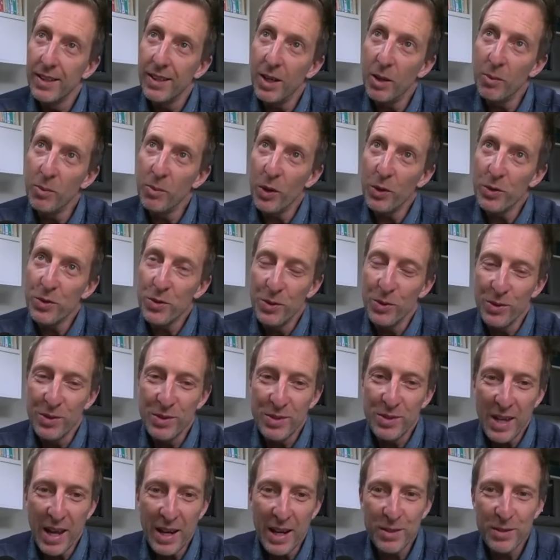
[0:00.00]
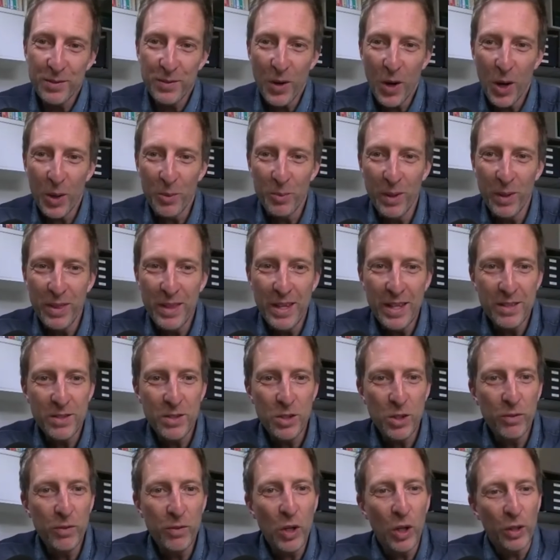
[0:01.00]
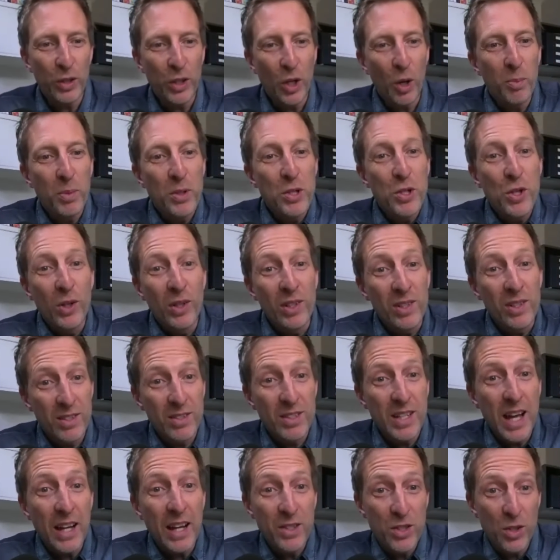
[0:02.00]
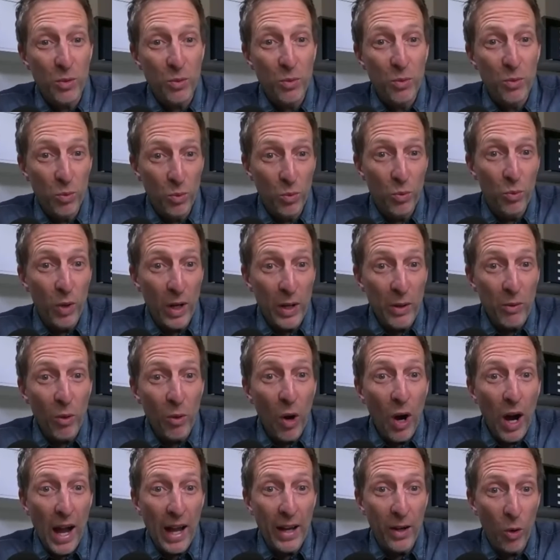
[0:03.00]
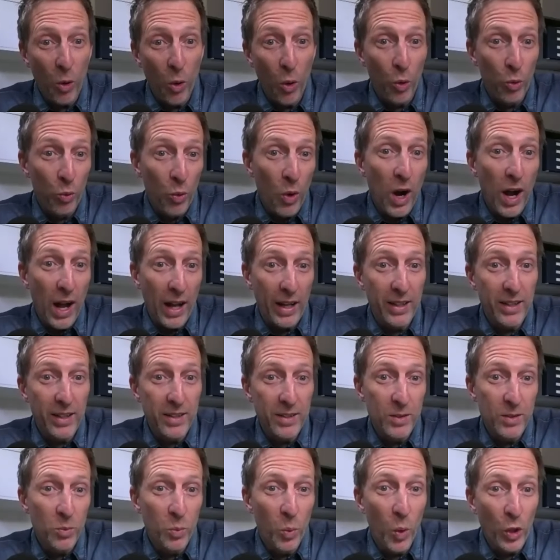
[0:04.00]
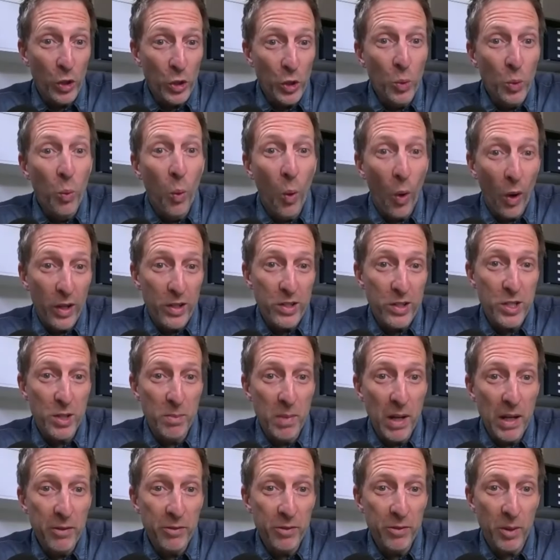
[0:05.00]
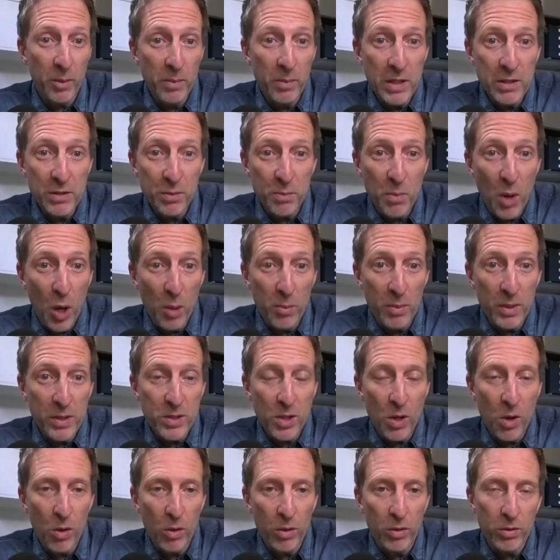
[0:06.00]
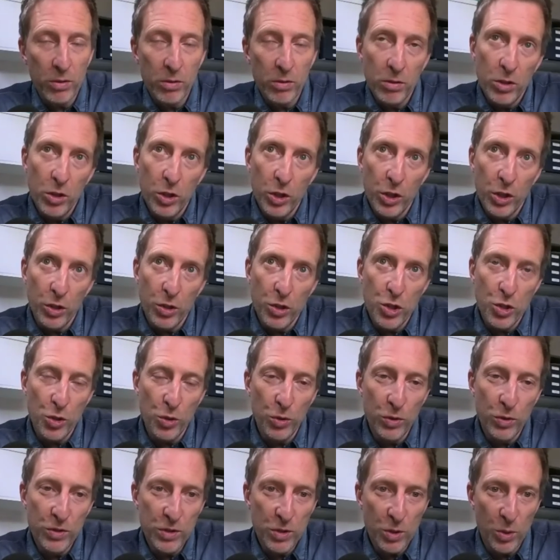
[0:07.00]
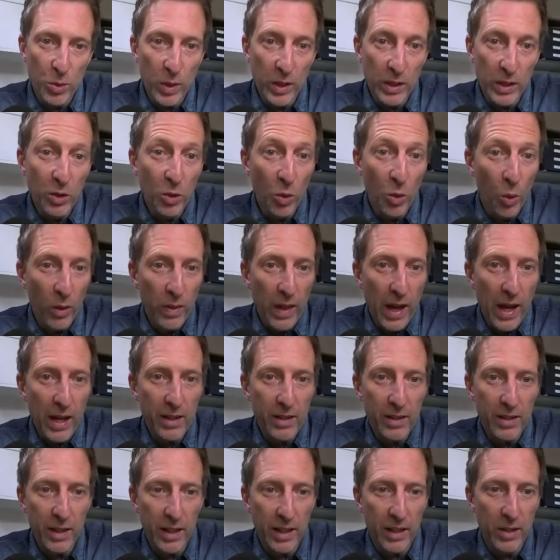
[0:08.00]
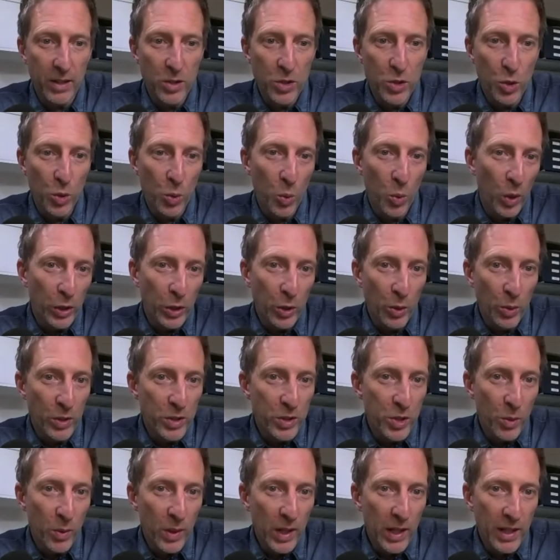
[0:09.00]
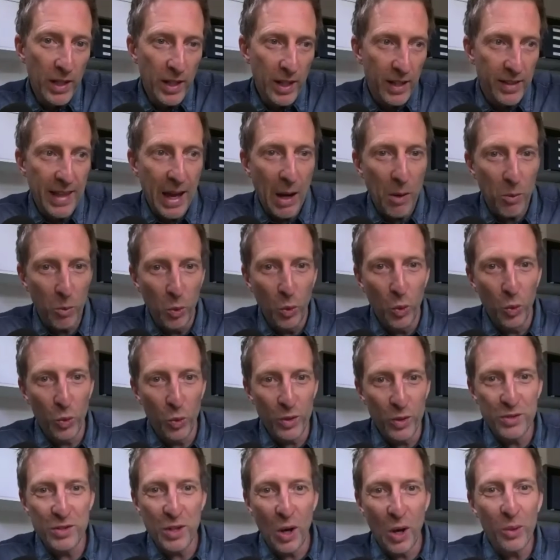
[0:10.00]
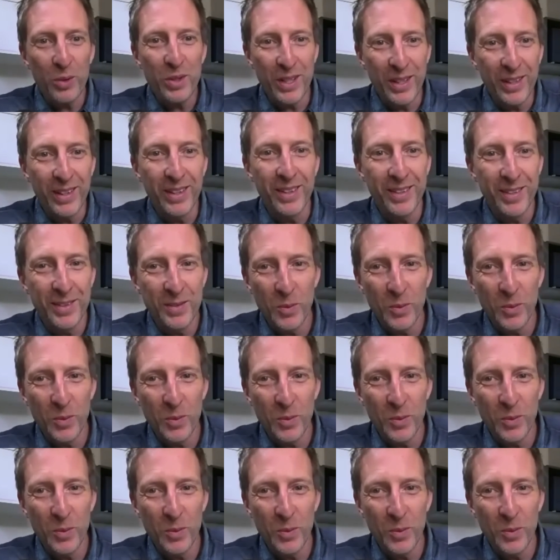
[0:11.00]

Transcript: I'm not too satisfied with this." You've got the opportunity to start to rewrite or write what you want it to be from this mm. moment on. You can choose to ignore that and mm. do what you were doing, and that will result in